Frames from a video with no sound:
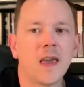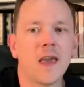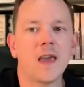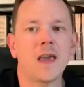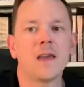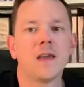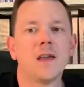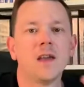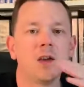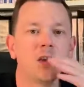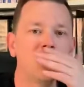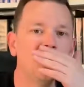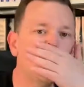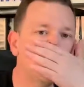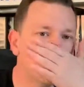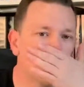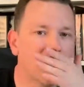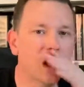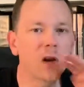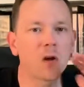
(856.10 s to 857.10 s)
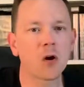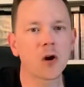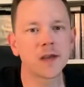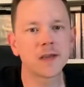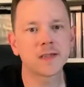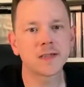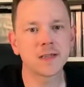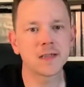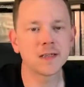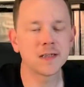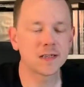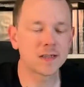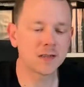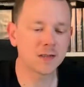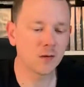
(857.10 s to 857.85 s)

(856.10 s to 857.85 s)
it utilises